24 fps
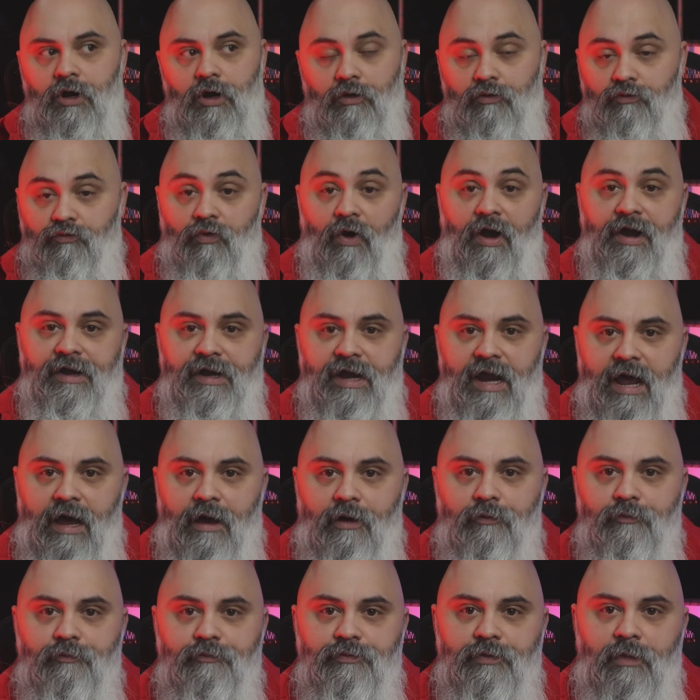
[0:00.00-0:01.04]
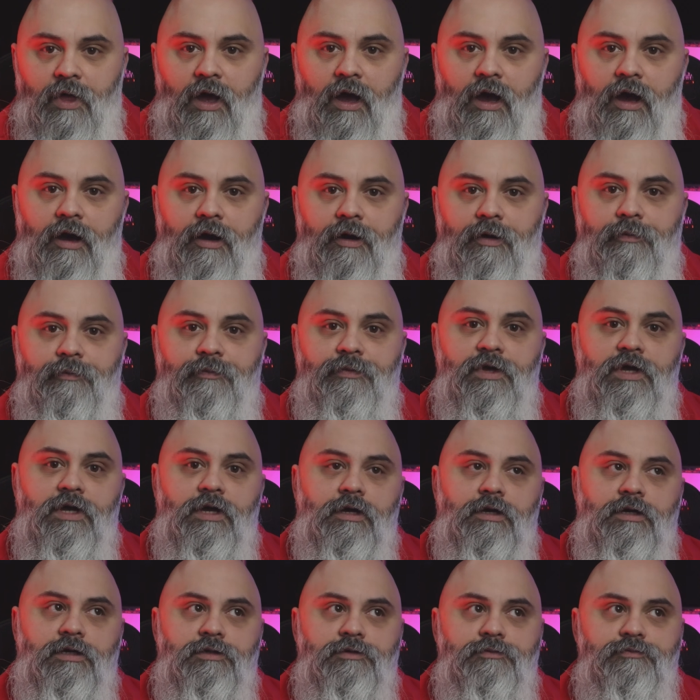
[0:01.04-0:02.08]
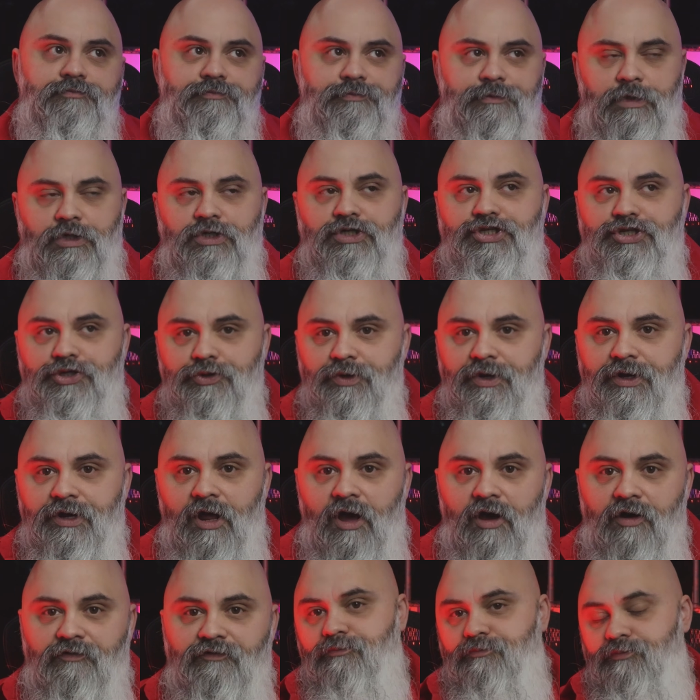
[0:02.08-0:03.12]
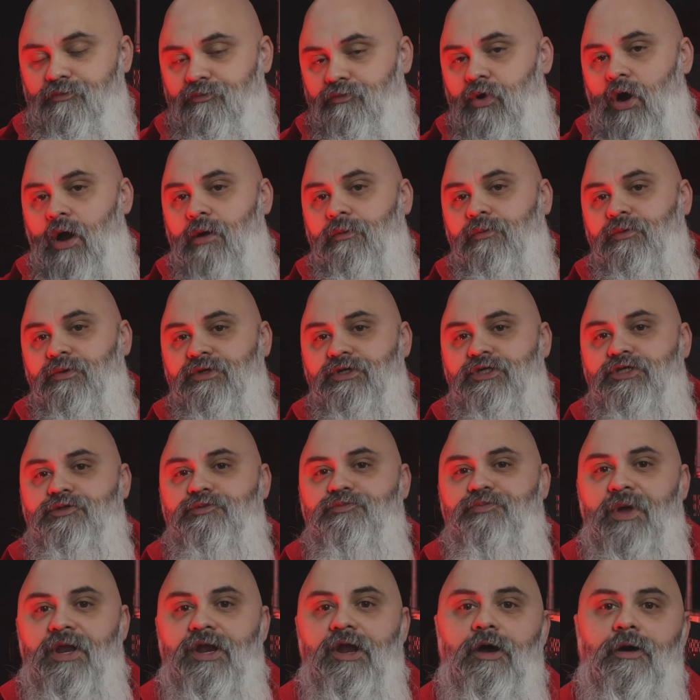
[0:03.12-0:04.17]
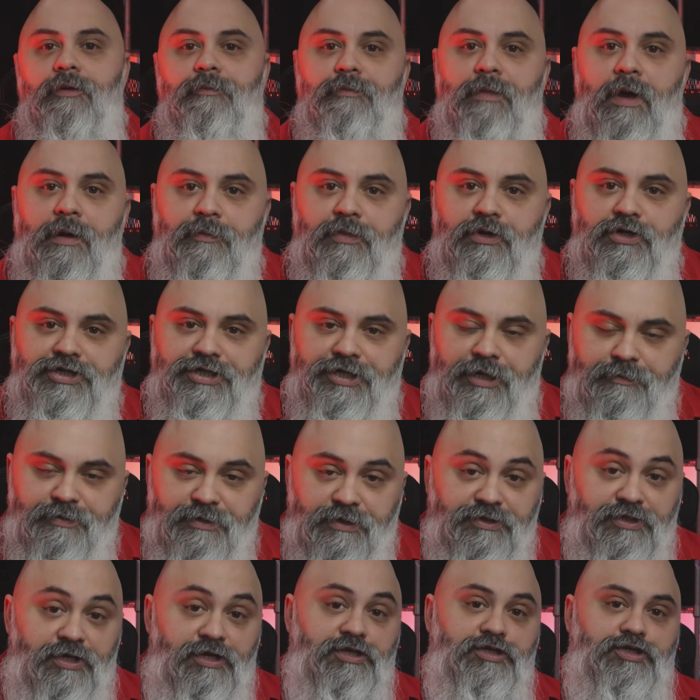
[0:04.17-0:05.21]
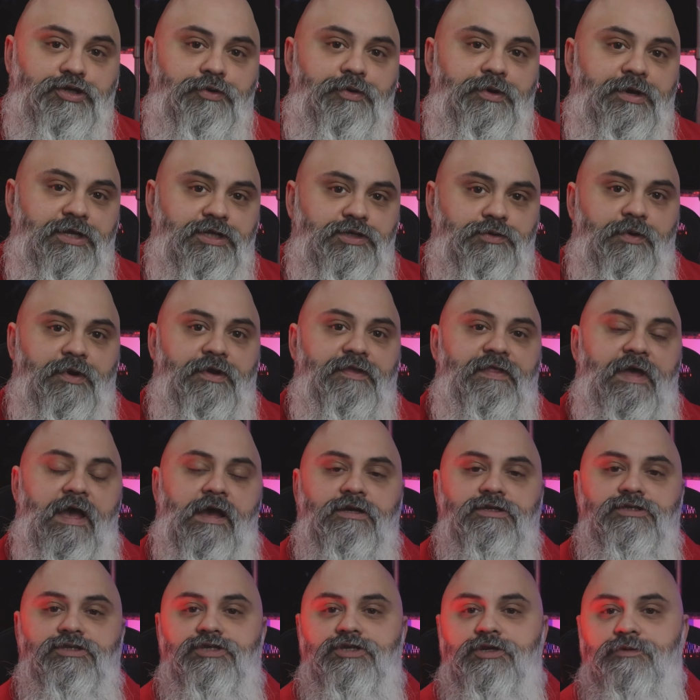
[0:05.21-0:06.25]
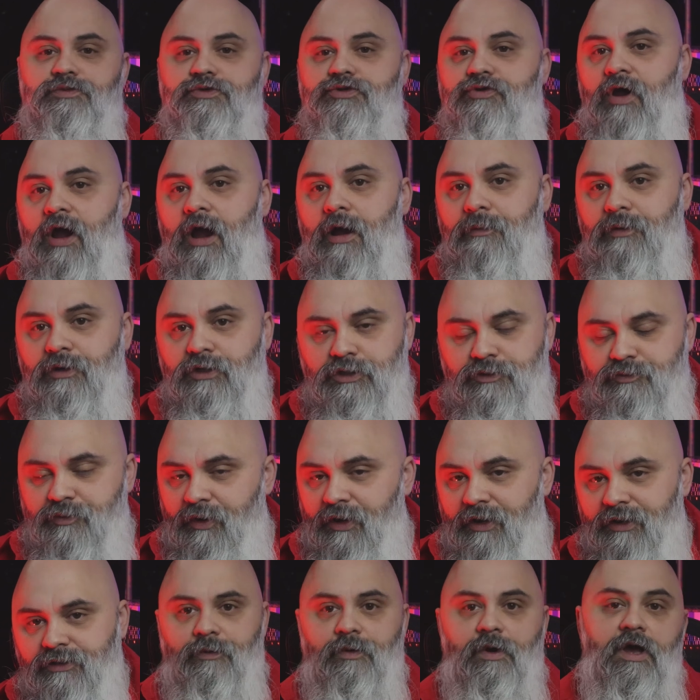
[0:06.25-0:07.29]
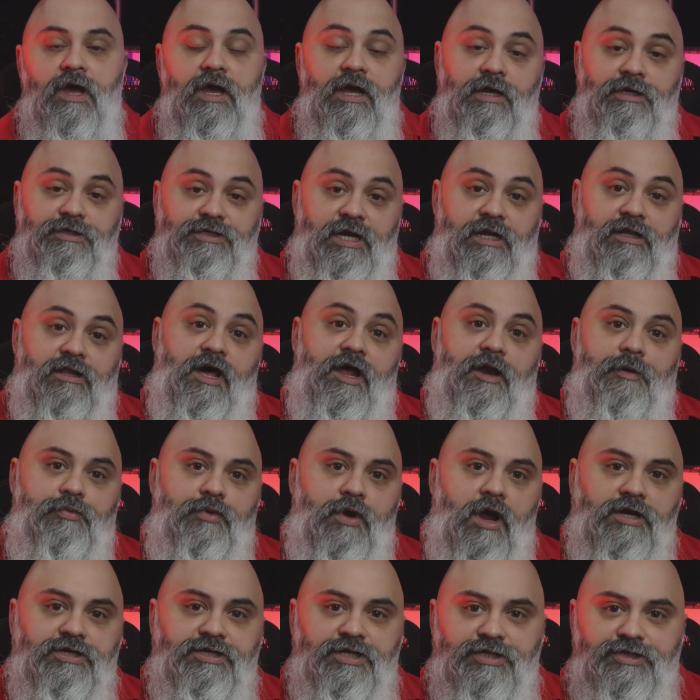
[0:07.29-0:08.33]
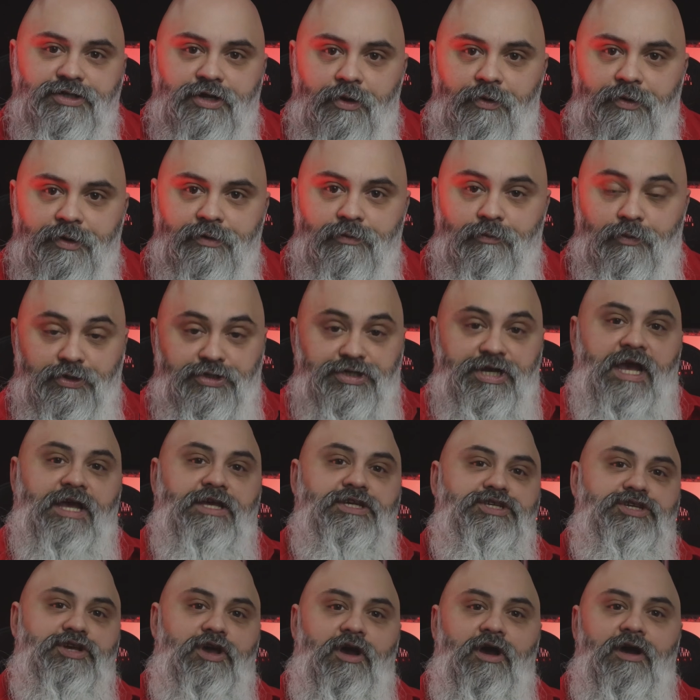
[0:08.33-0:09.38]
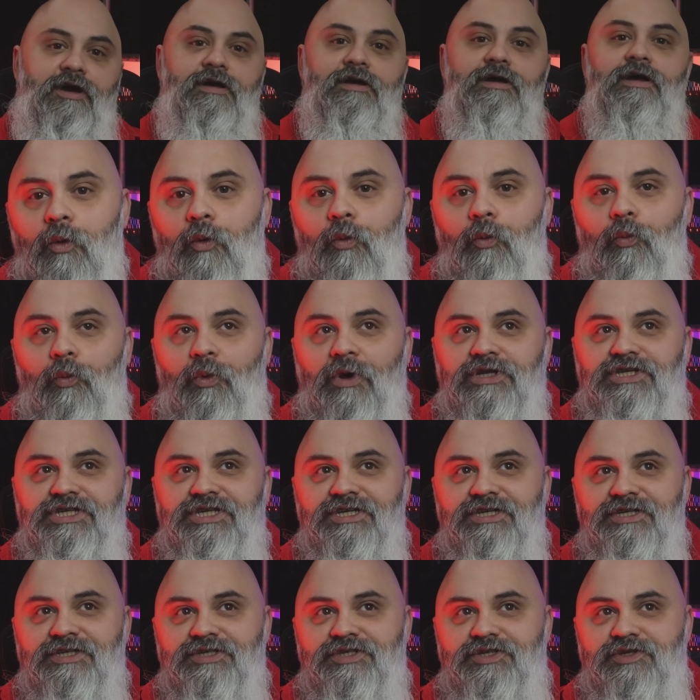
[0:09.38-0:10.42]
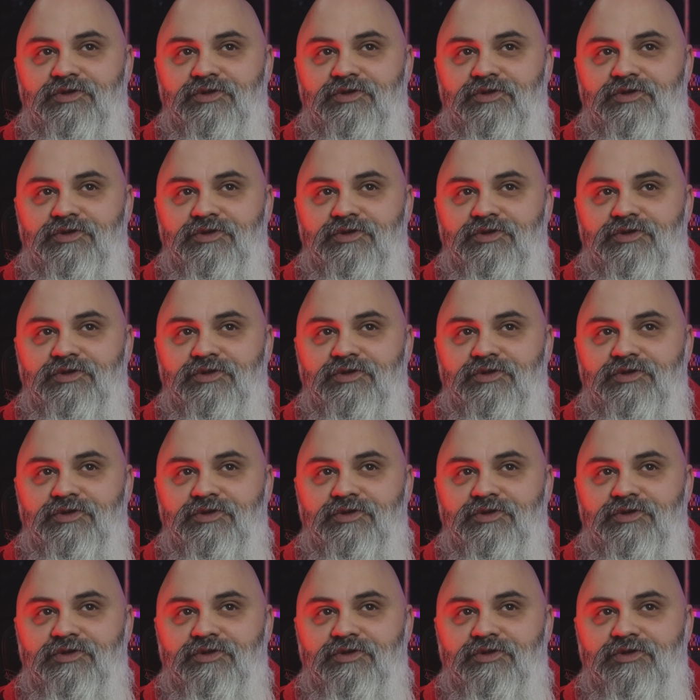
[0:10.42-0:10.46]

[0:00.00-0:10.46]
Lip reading: right now. Soon enough, probably spin up memberships. I was going to do it at 20,000 subscribers, but it's had a lot of projects going. But you guys saw, which is